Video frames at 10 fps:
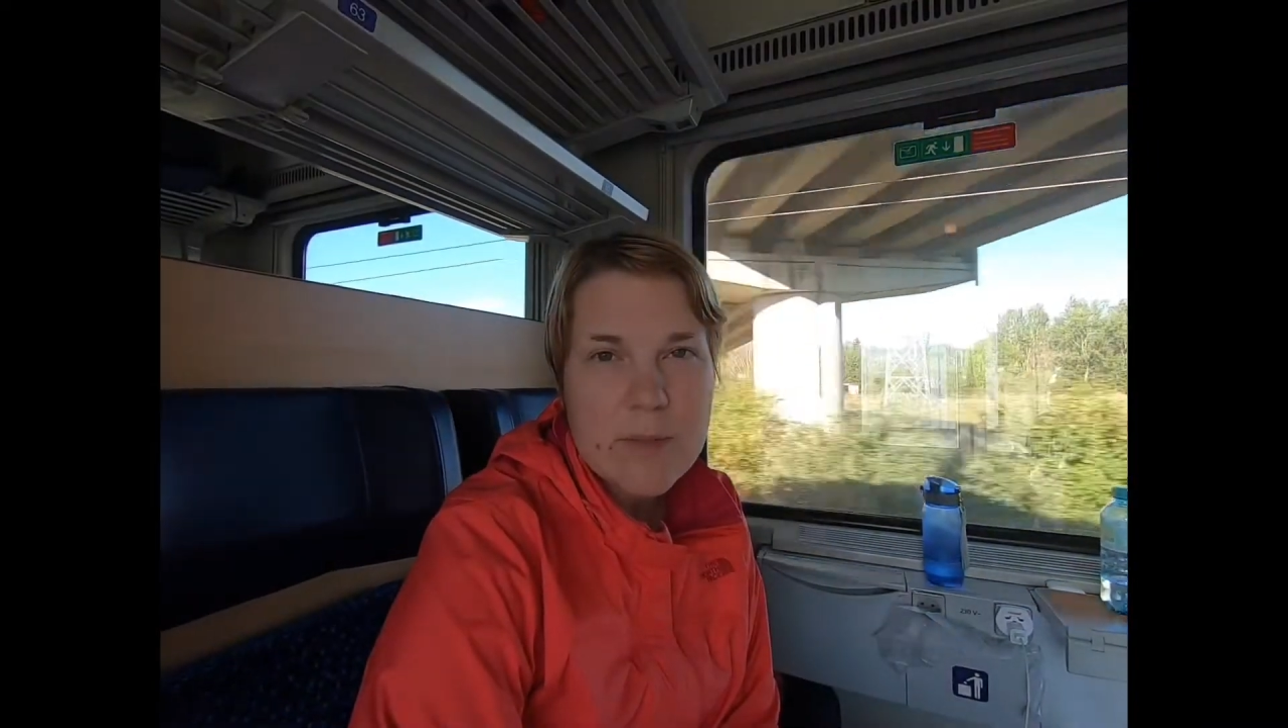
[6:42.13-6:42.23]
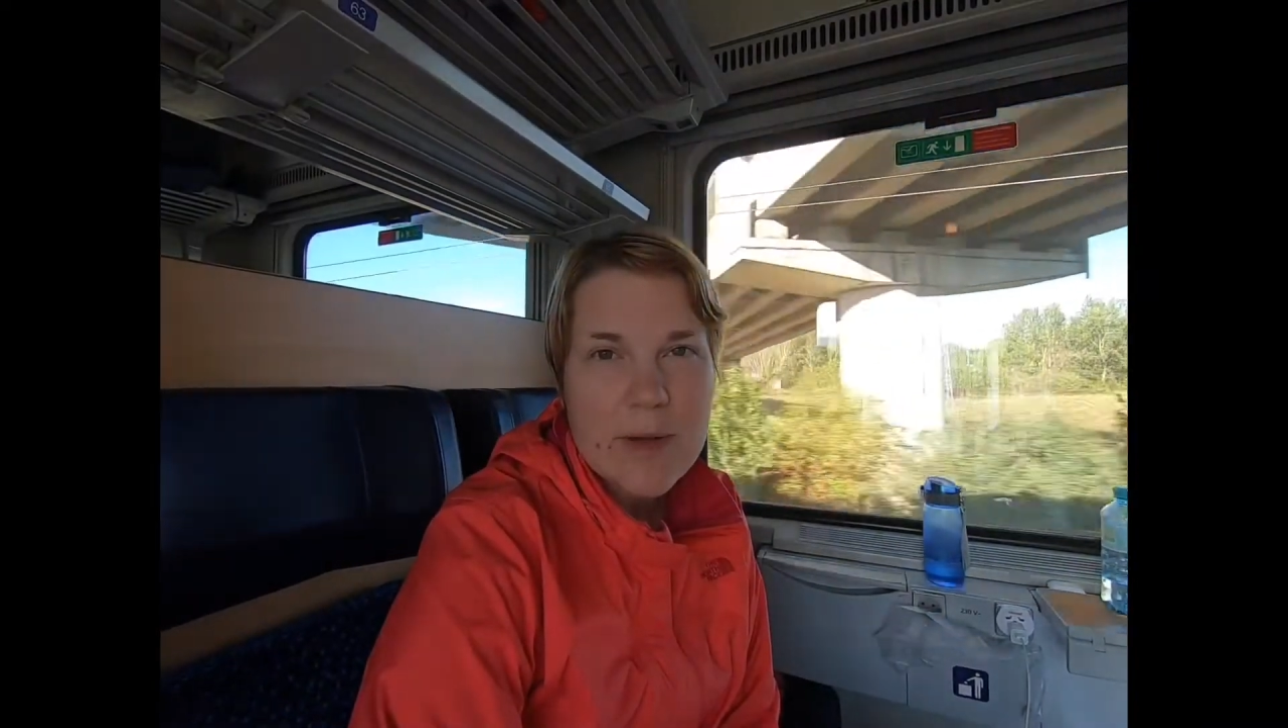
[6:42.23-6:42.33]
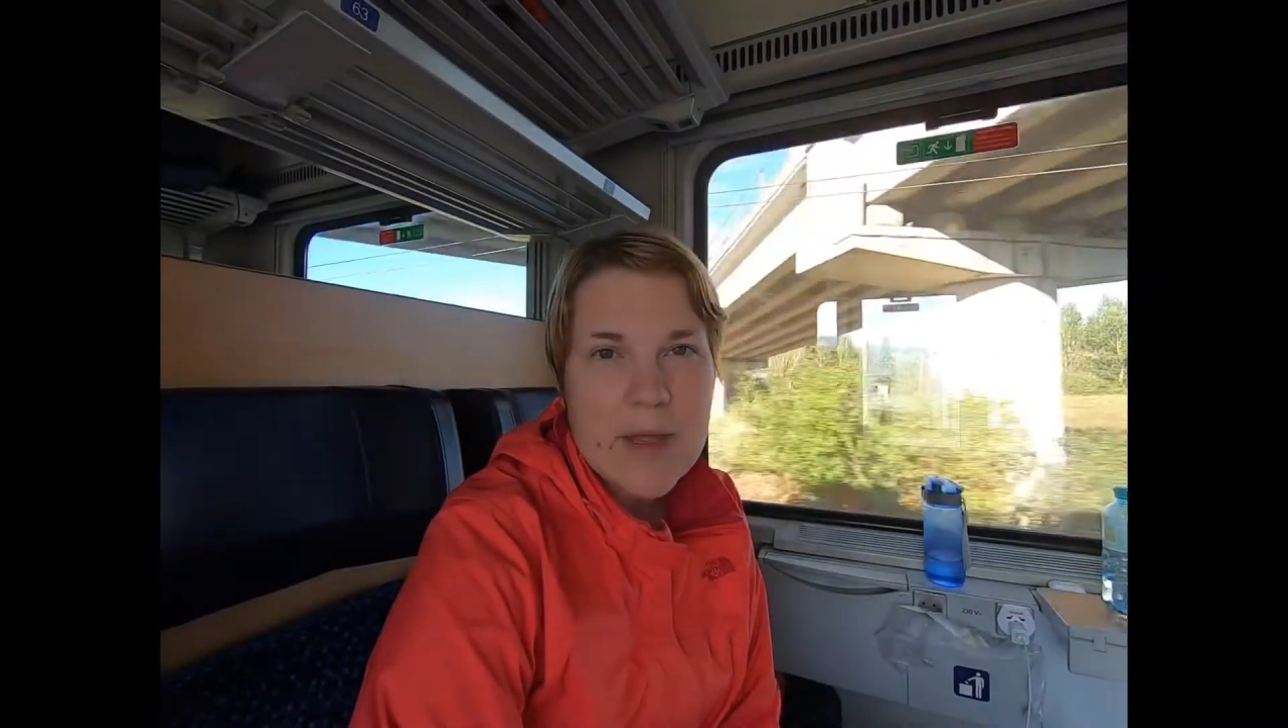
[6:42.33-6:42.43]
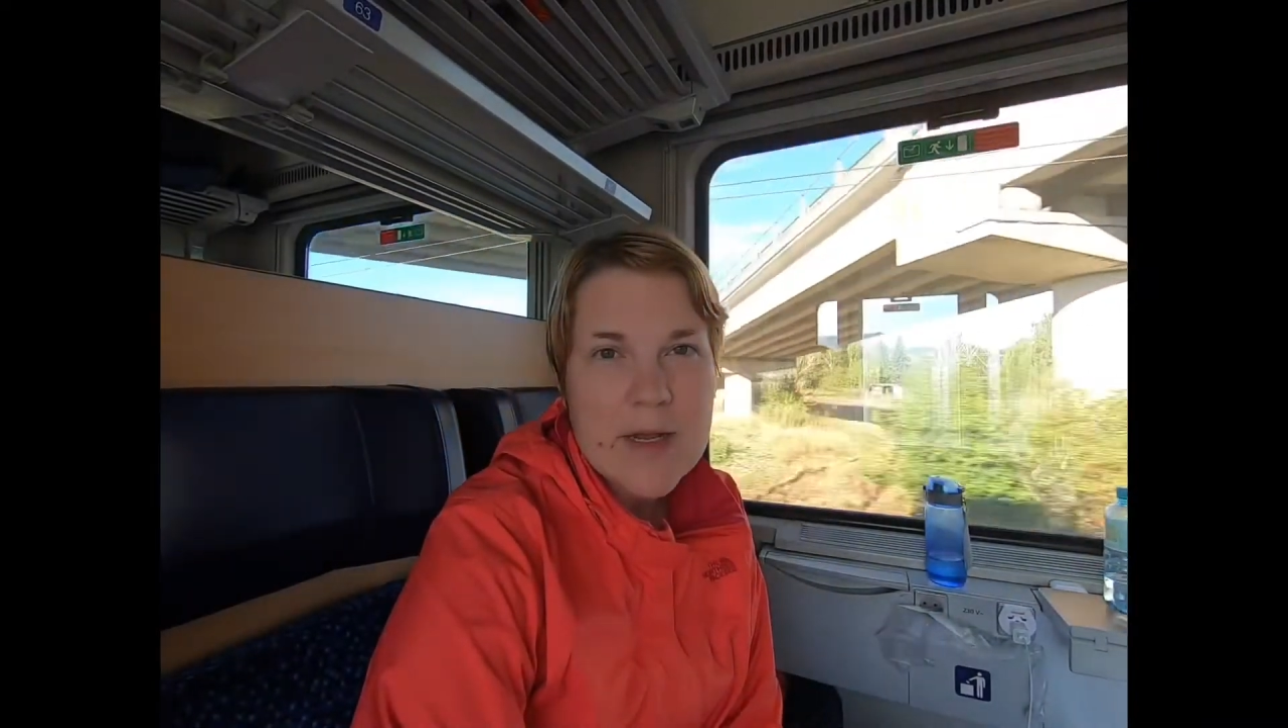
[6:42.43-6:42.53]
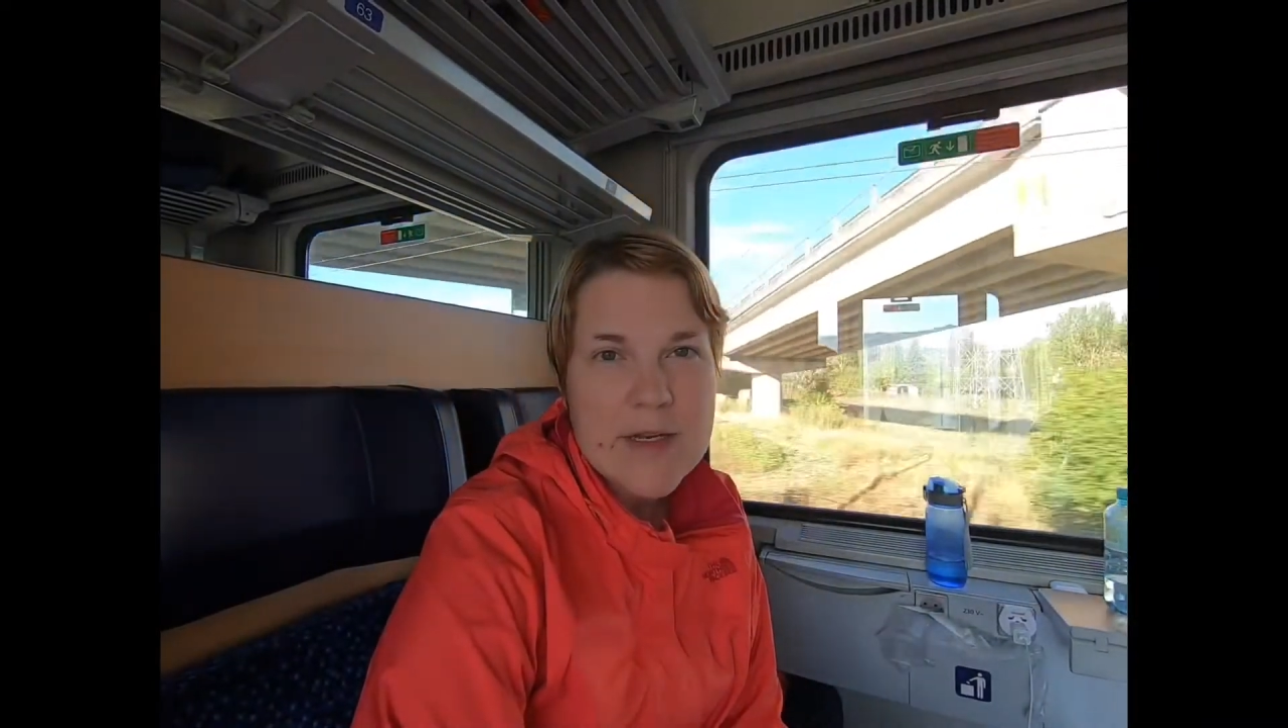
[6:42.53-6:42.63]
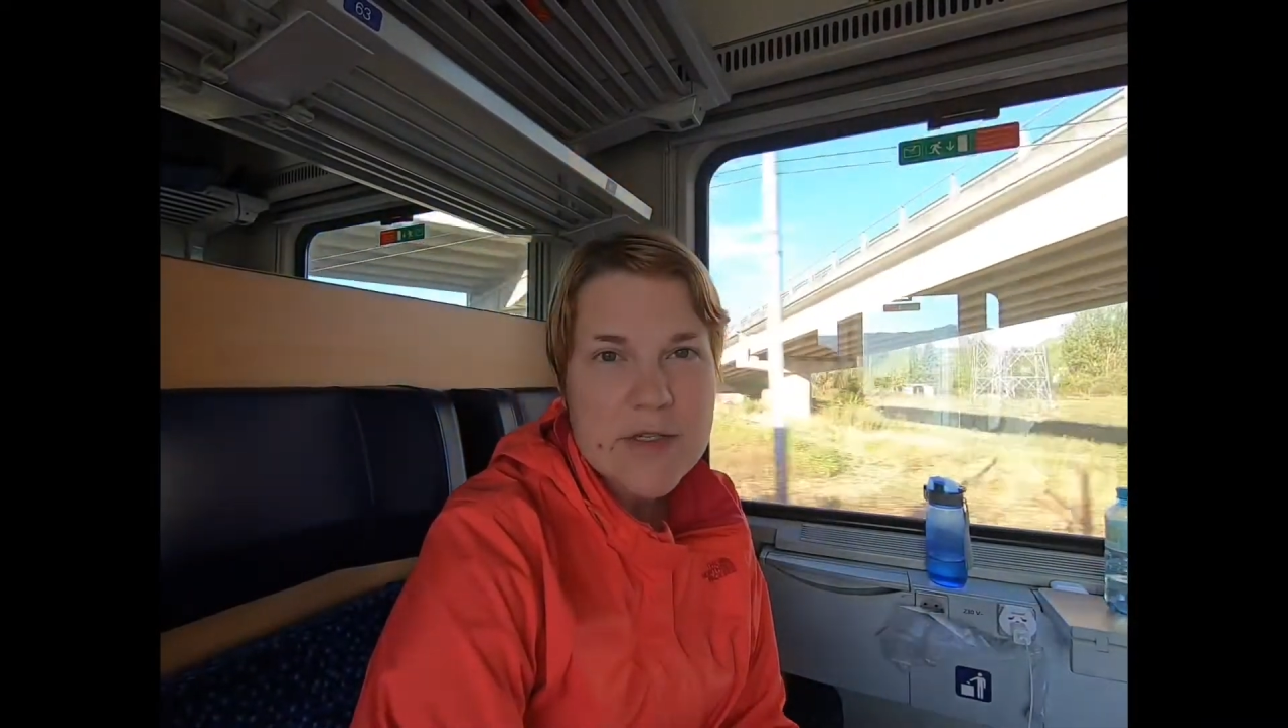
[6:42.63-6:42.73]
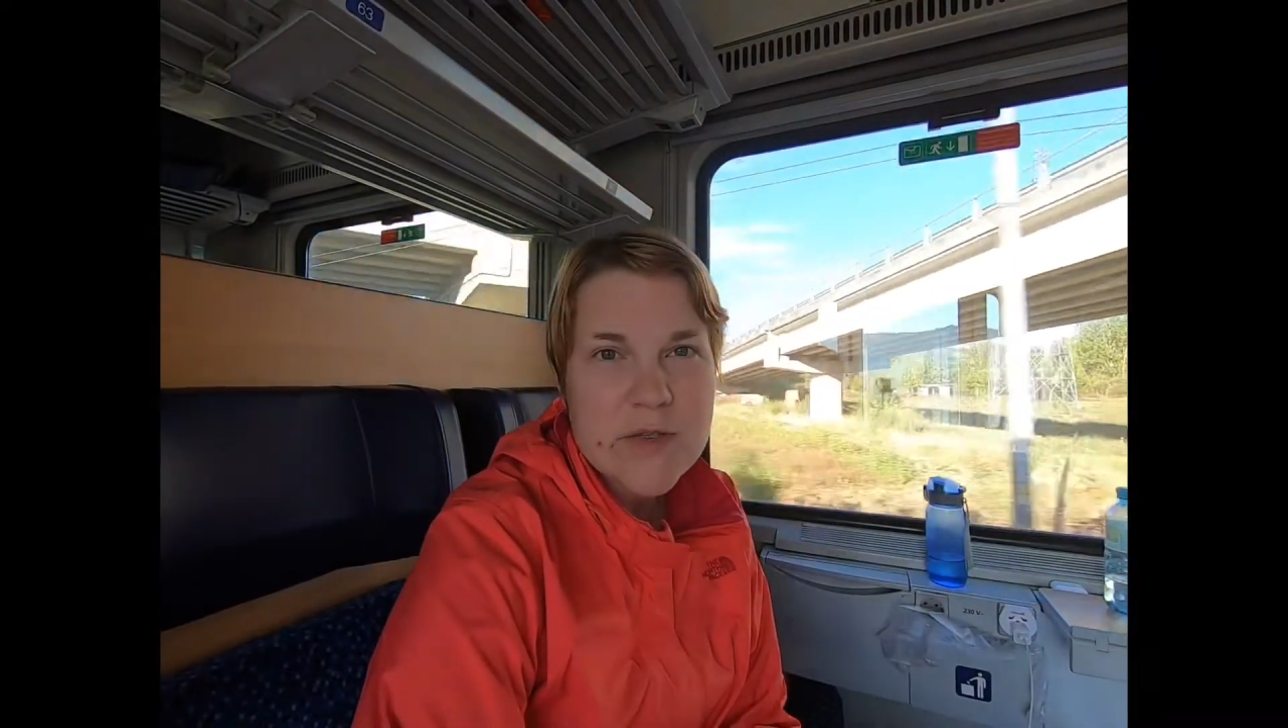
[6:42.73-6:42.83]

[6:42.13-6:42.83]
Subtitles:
but I need to